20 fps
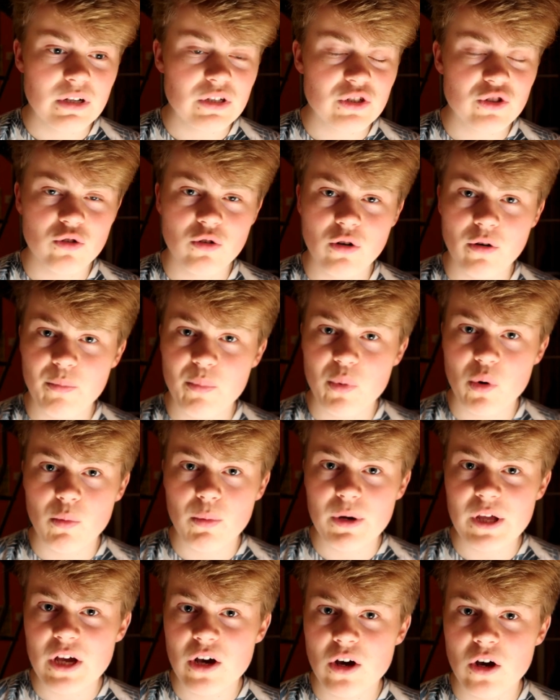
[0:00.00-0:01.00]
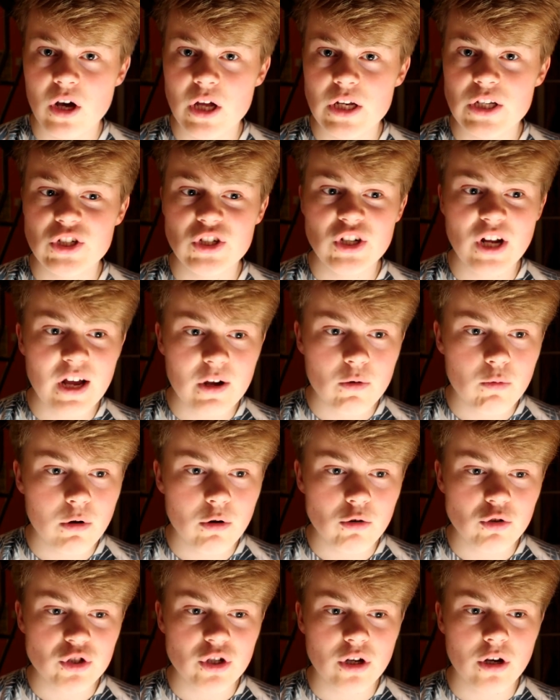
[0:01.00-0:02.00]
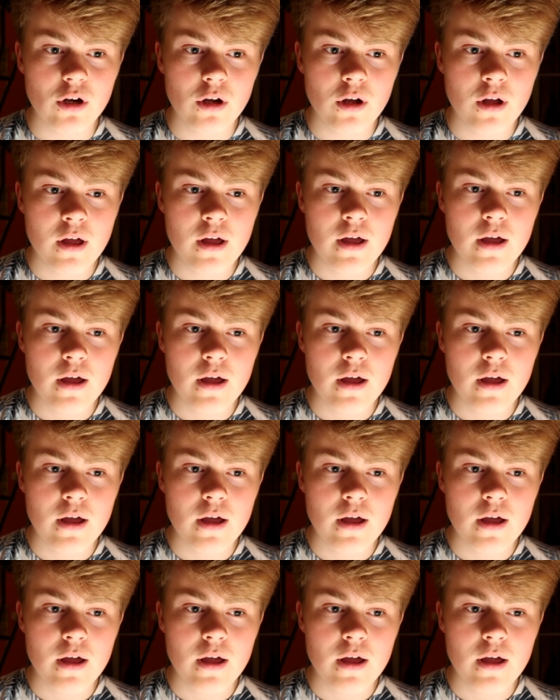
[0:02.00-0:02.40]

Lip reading: as you'll have probably heard, Jack Wilshere